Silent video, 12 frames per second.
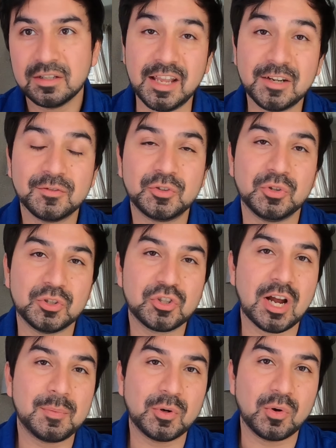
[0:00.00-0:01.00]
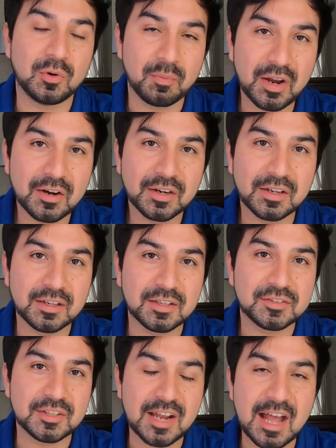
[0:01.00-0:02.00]
Native to the tropical
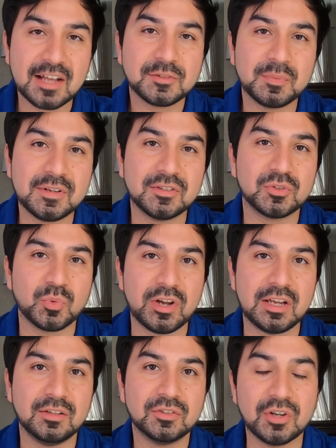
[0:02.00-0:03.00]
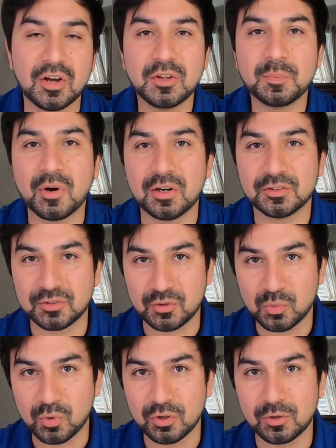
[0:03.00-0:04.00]
Americas, it has made its way into other parts
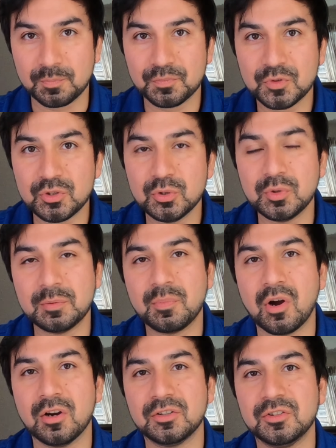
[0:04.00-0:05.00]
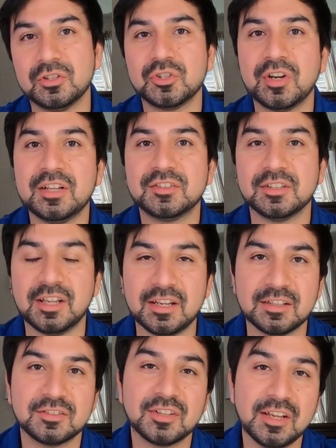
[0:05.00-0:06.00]
of the world due in part to the
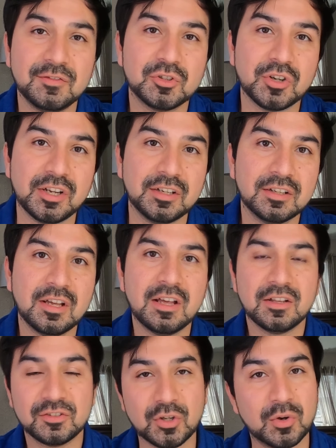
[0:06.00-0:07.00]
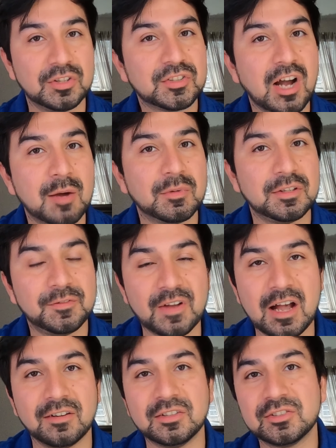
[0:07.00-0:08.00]
transatlantic slave trade, so it is commonly
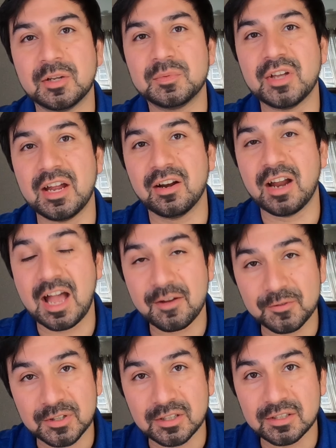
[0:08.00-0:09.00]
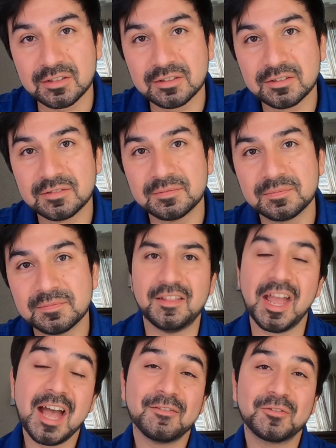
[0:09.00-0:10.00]
found in sub-Saharan Africa.
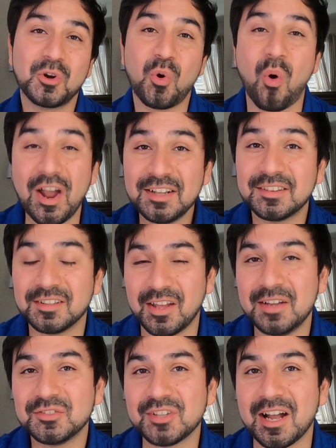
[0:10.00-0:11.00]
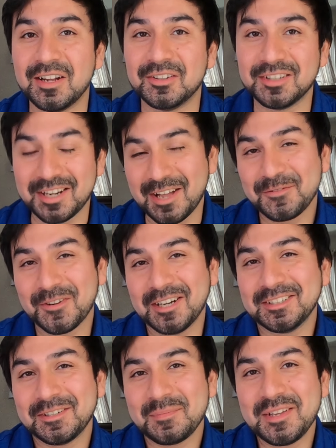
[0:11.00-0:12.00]
They have quite the lifestyle, and I
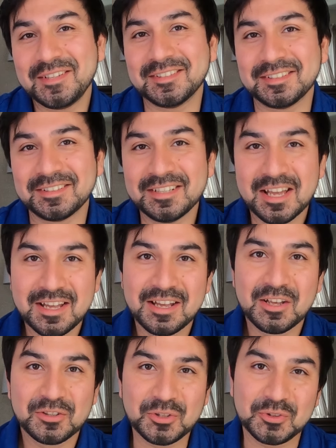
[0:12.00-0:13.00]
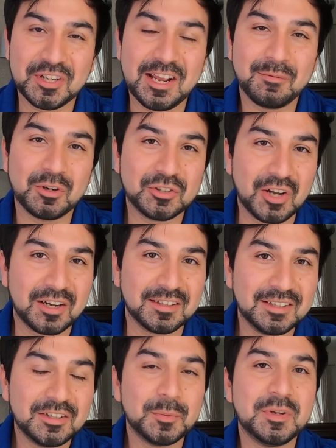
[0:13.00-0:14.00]
find it amazing. So today I'm going to talk a
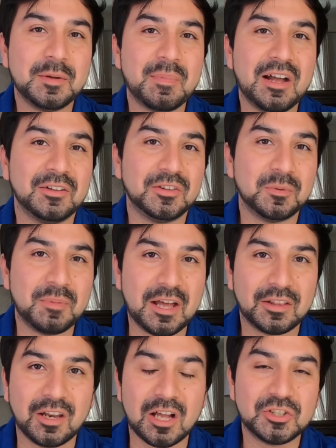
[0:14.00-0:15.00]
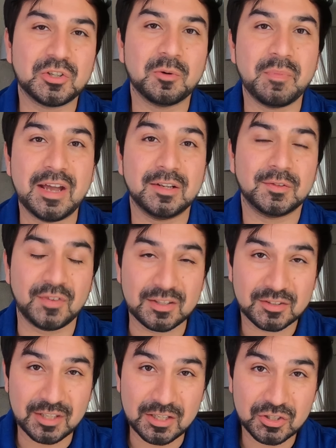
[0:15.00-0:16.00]
little bit about their pathological
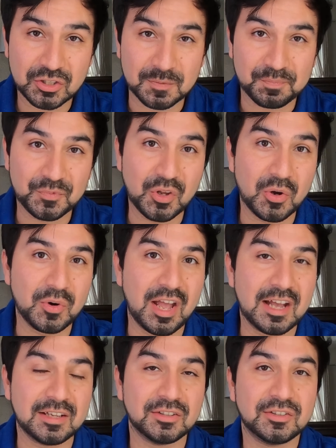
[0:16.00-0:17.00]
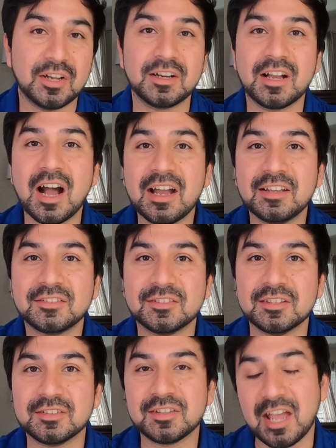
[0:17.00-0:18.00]
manifestation known as
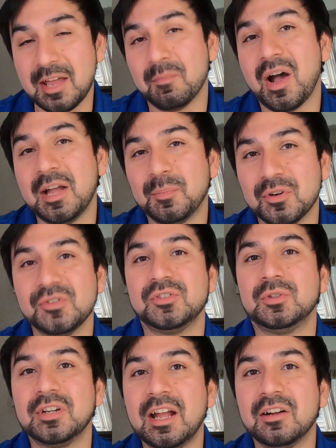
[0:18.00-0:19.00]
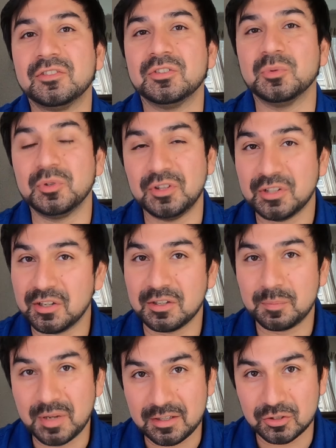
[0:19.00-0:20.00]
Tungiasis and my personal encounter with the
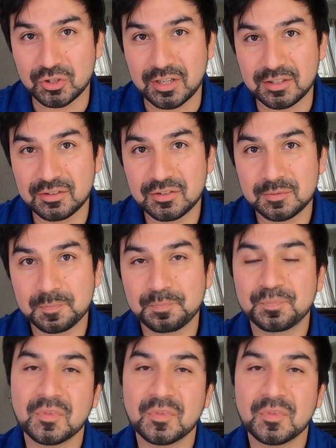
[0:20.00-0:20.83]
Tunga penetrans.